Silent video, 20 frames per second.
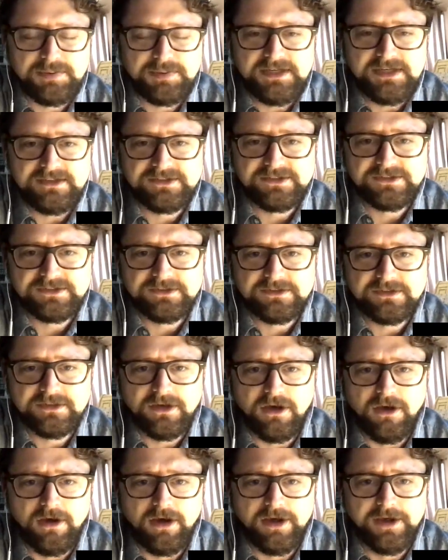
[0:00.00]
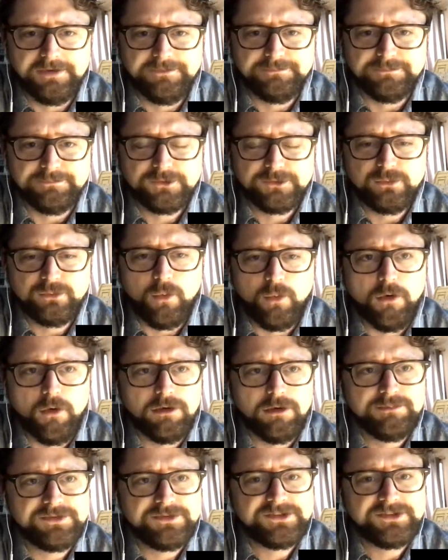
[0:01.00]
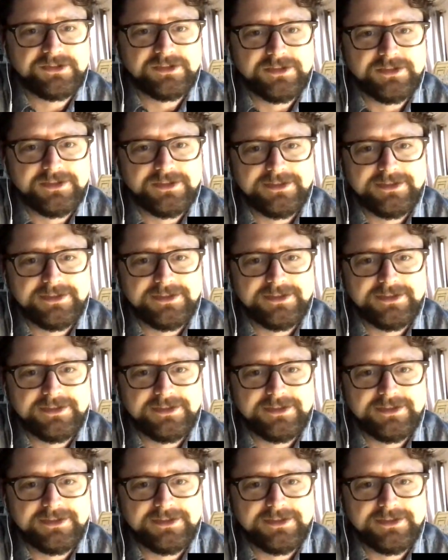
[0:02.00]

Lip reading: piece on swarms.